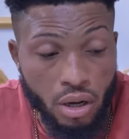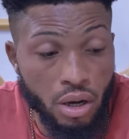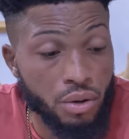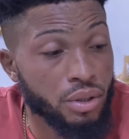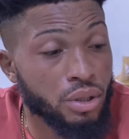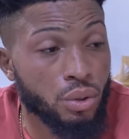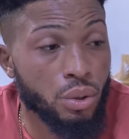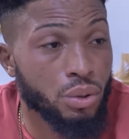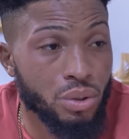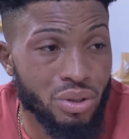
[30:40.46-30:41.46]
I already
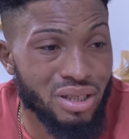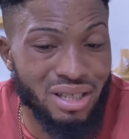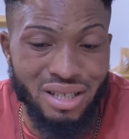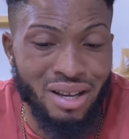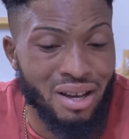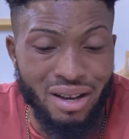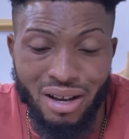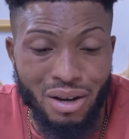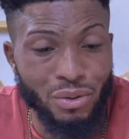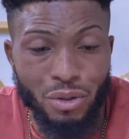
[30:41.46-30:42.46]
told Lucy
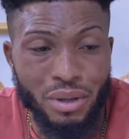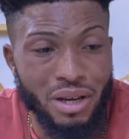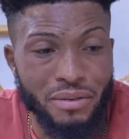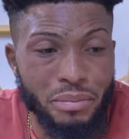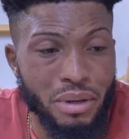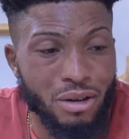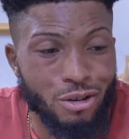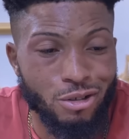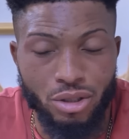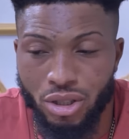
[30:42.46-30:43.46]
I will not be having my
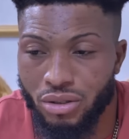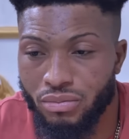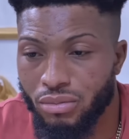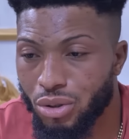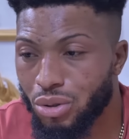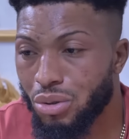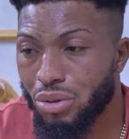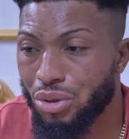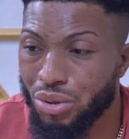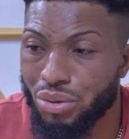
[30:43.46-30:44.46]
lunch.
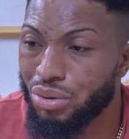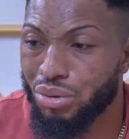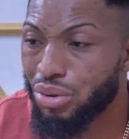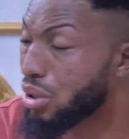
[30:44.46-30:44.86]
So you